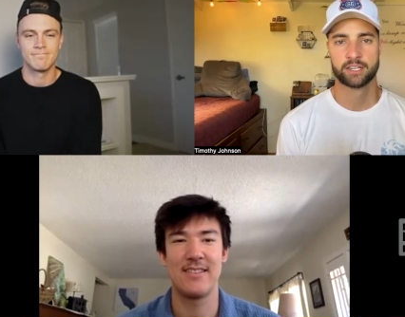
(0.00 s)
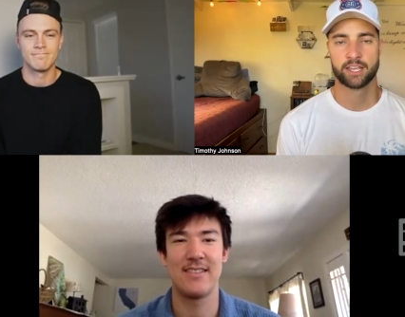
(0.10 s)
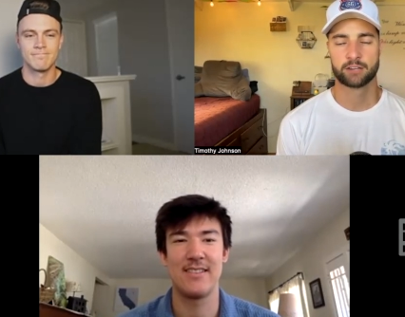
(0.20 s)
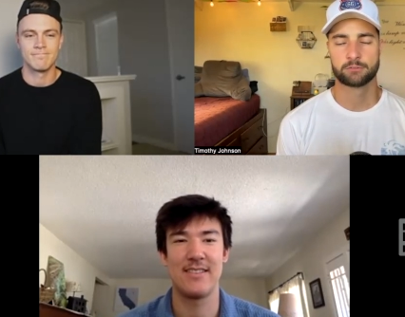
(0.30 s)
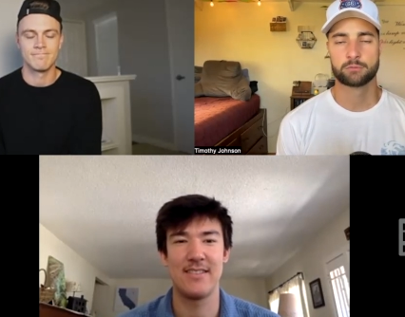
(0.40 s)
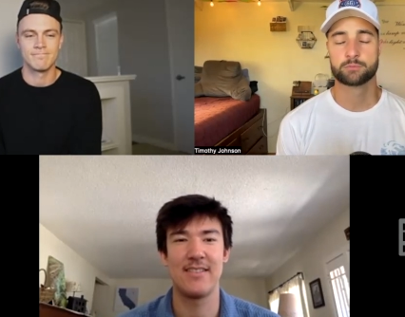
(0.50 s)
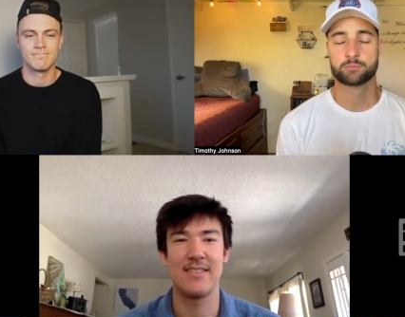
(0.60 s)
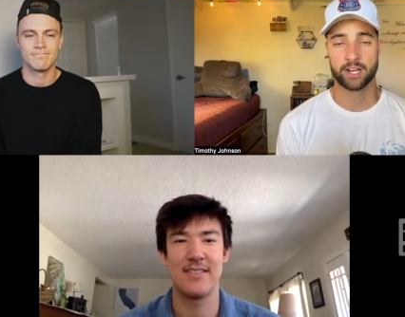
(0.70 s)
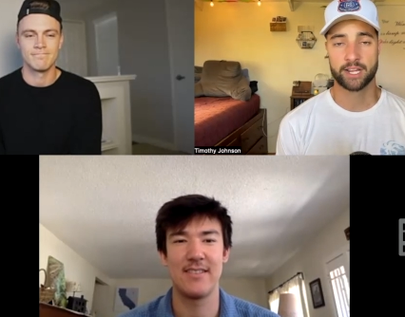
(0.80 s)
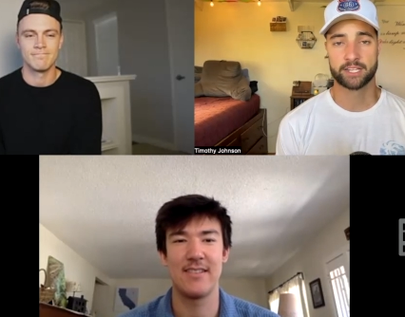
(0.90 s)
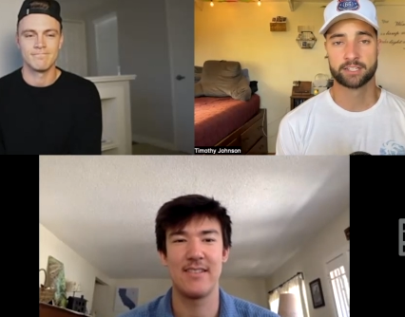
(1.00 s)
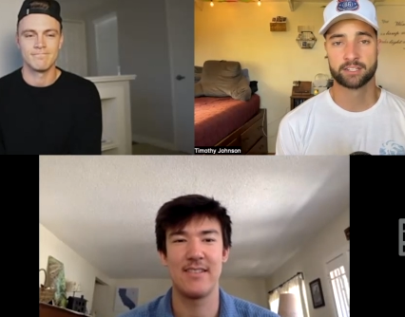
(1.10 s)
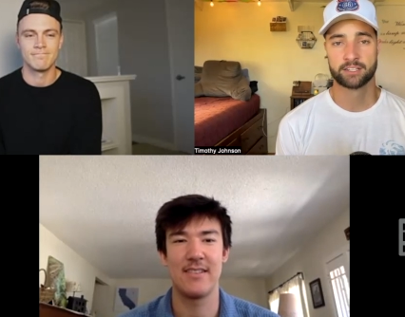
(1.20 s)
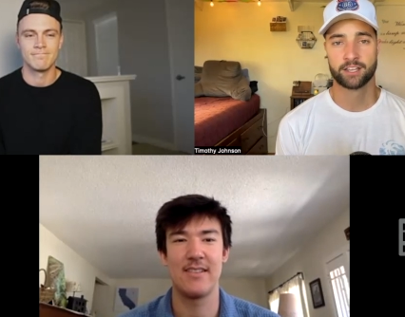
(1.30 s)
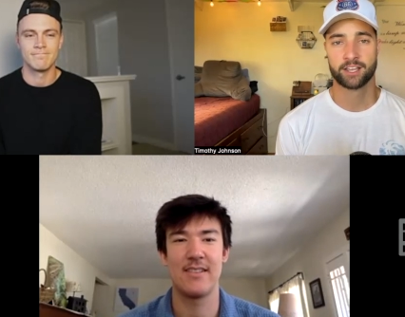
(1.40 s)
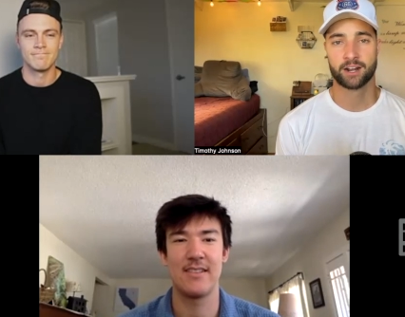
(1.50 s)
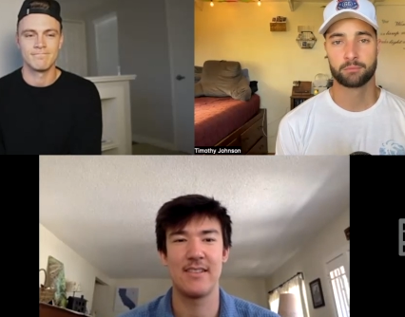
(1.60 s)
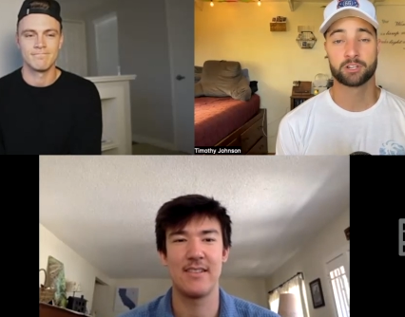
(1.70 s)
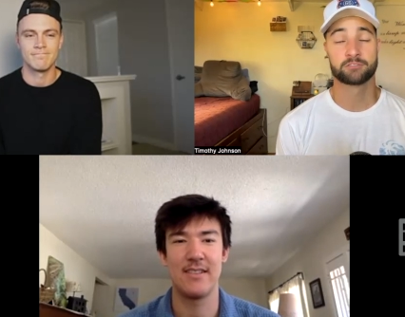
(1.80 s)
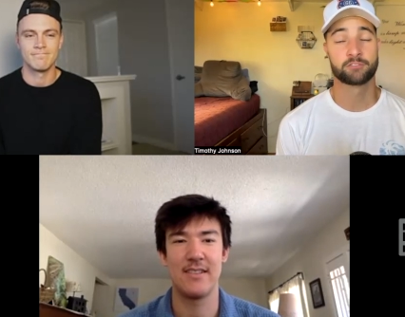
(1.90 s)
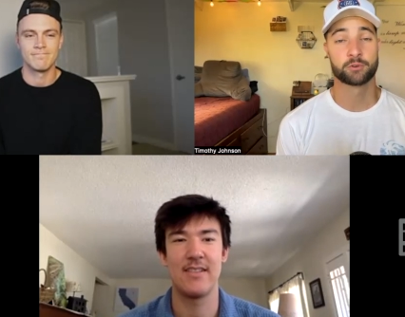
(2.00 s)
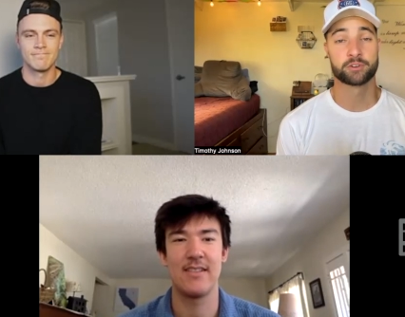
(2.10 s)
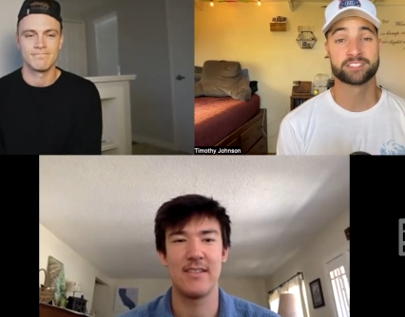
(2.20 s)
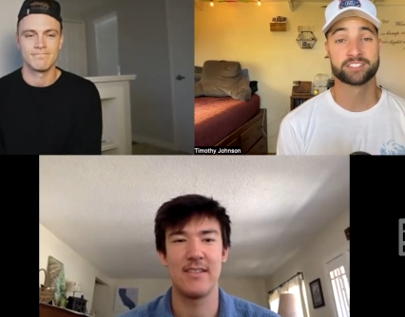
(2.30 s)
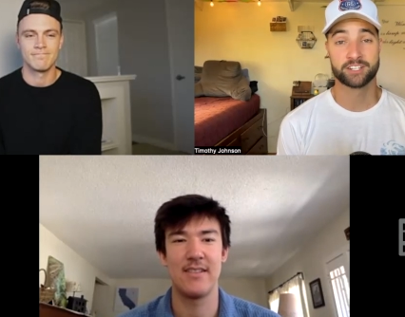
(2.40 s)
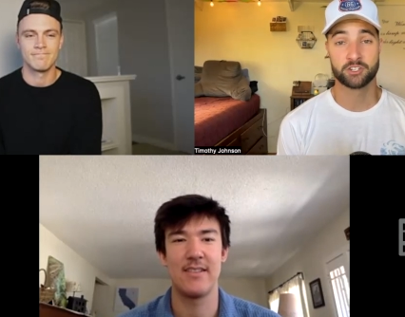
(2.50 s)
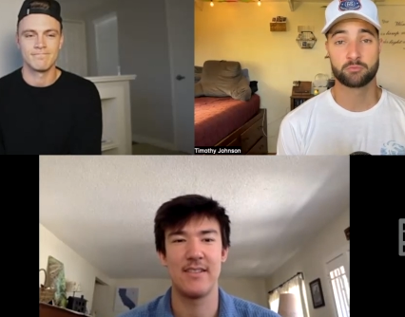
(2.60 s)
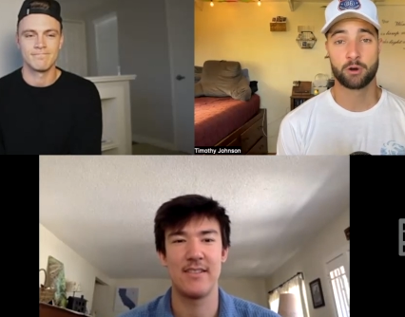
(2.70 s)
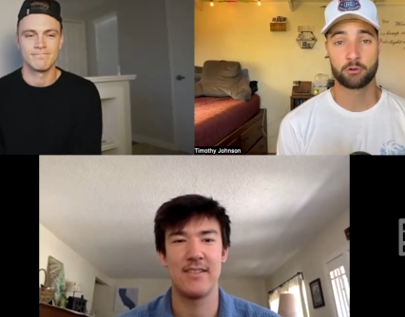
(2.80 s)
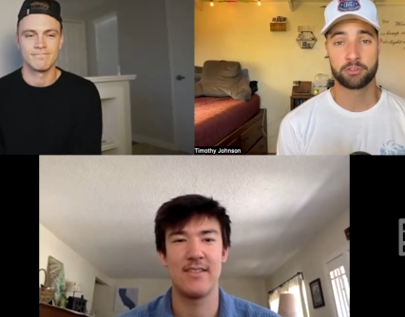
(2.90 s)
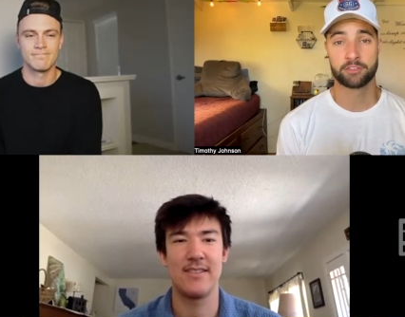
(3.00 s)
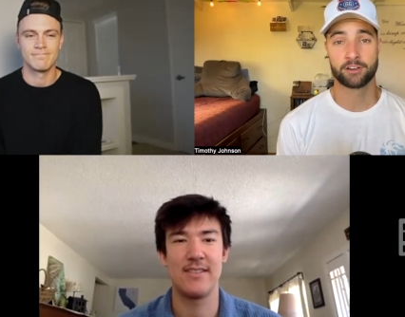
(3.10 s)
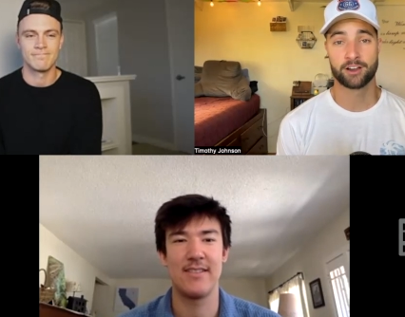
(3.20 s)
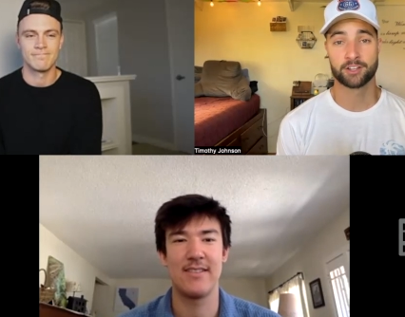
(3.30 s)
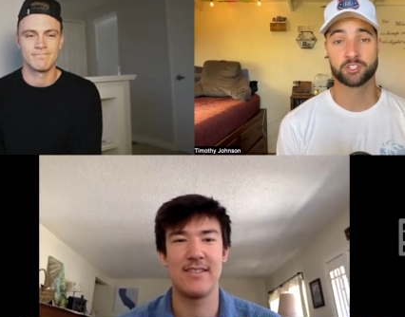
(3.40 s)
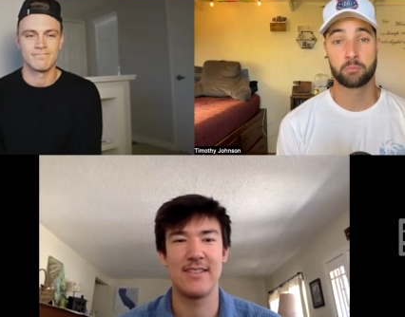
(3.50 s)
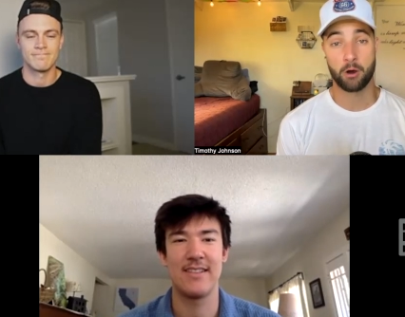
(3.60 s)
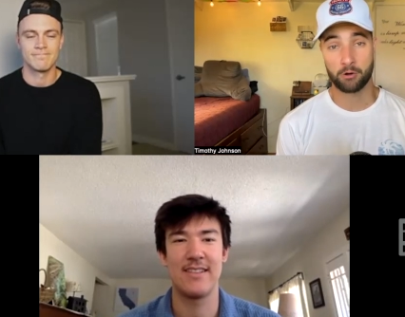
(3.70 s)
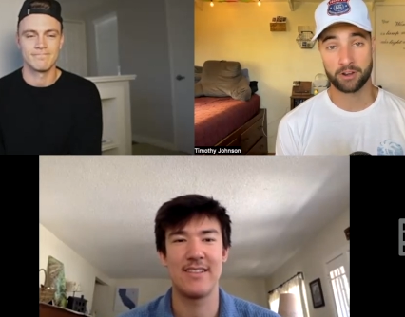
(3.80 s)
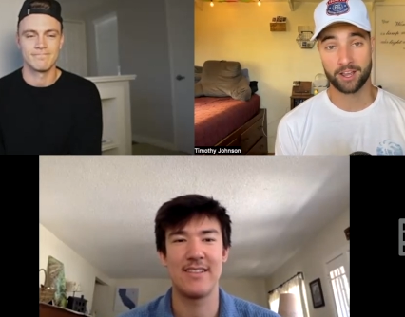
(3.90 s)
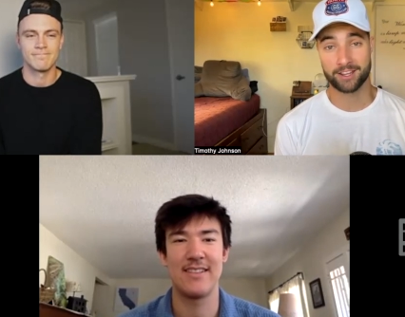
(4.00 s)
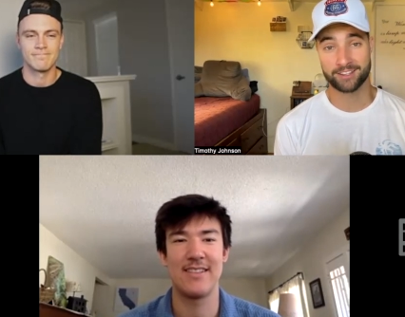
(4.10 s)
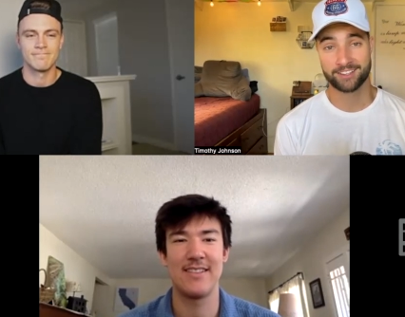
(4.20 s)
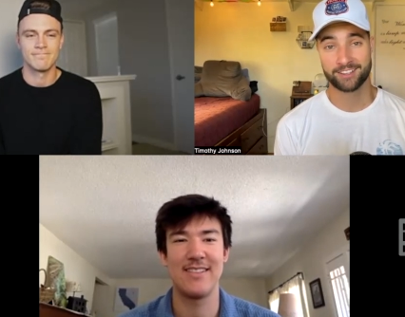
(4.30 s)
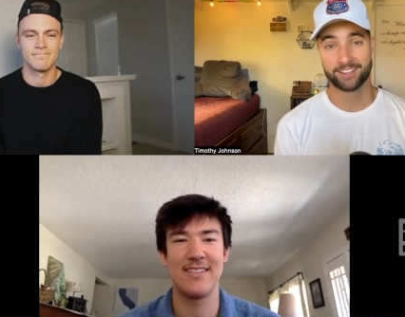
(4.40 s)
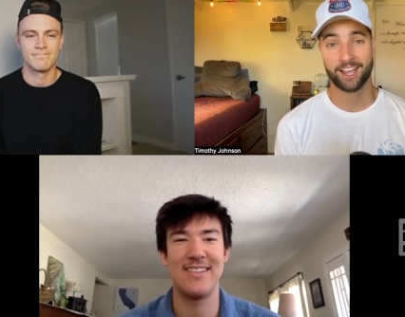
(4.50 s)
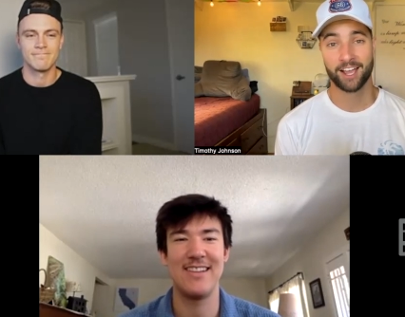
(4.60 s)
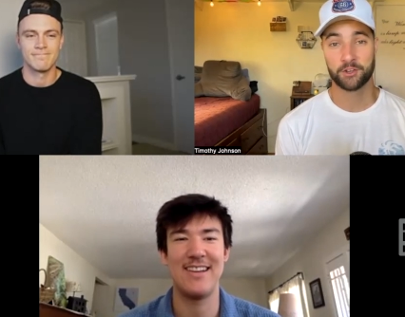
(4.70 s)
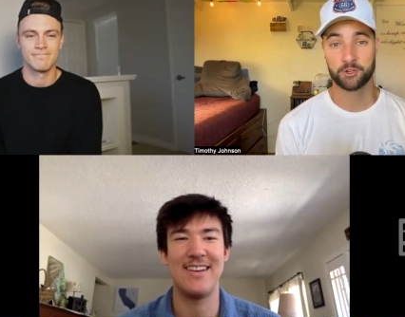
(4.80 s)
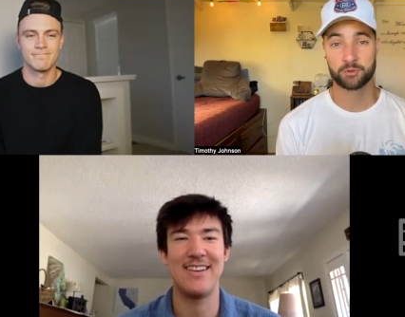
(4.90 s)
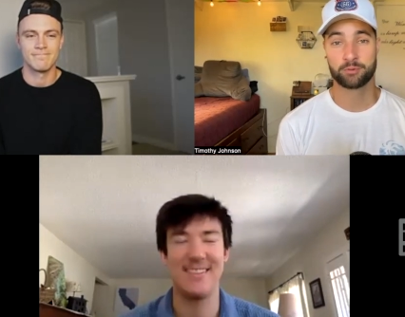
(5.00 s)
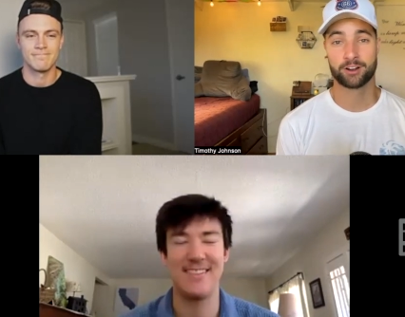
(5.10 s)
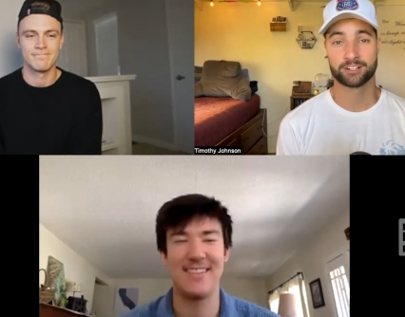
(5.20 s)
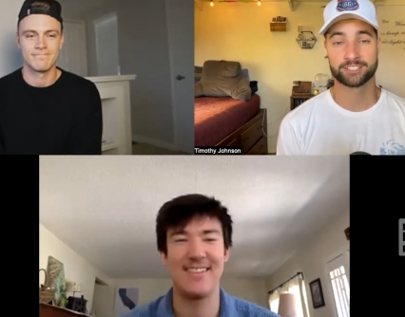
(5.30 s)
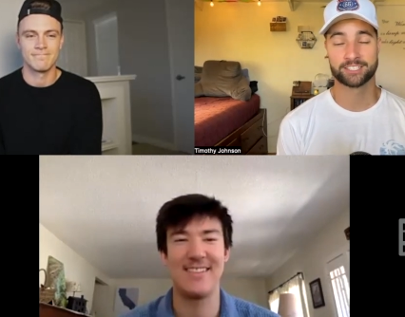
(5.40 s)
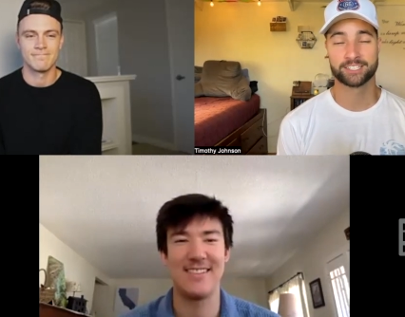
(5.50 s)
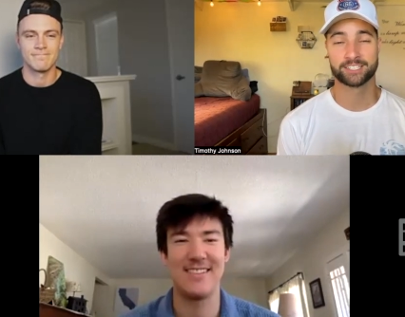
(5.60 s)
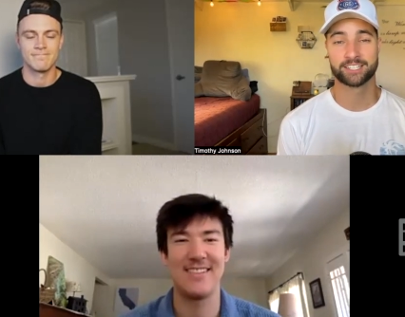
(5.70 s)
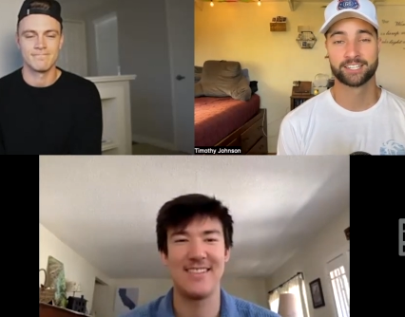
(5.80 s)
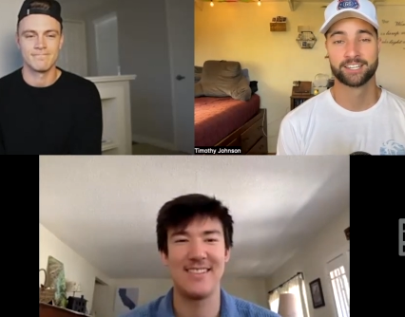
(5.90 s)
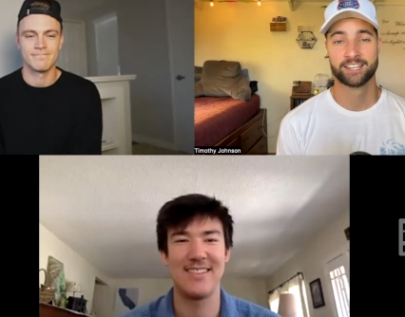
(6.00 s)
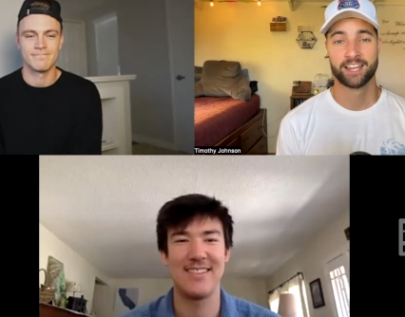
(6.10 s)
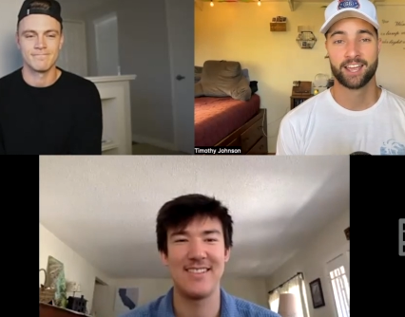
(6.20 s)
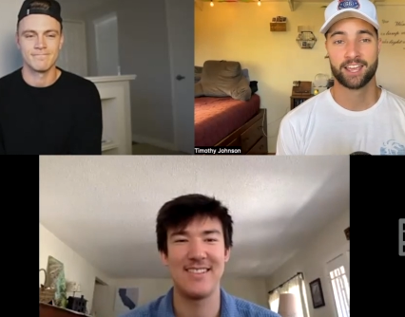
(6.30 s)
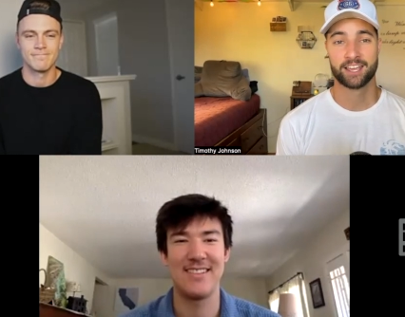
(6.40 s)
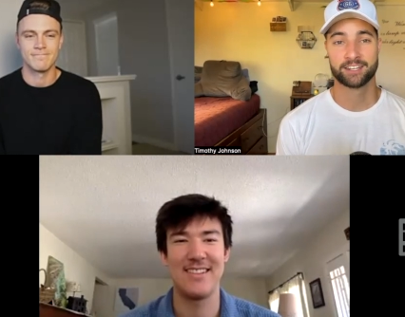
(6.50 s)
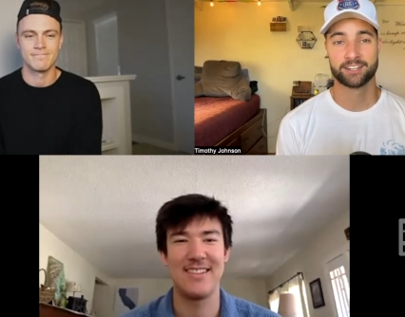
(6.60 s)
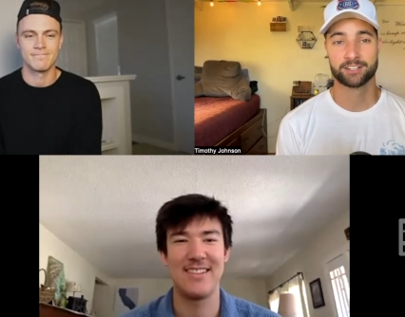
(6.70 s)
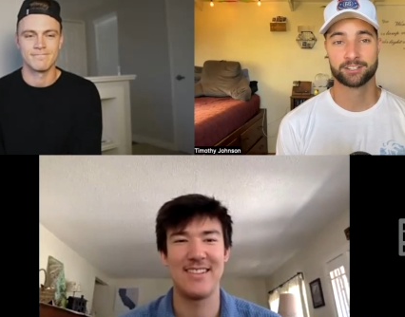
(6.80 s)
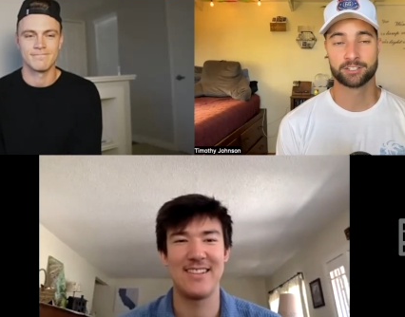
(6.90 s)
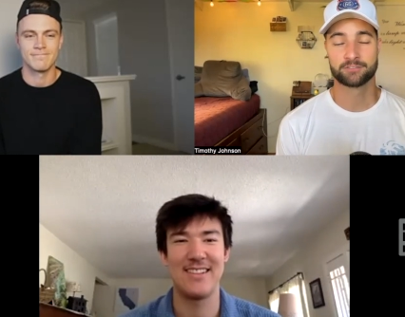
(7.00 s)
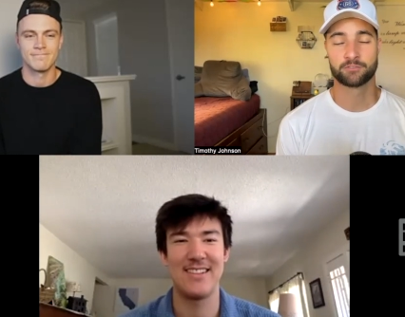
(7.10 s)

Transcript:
Speaker 1: And we'll be praying. And I'm looking forward to seeing you both uh, tomorrow night yeah. at the DuPont Clinic, and uh, looking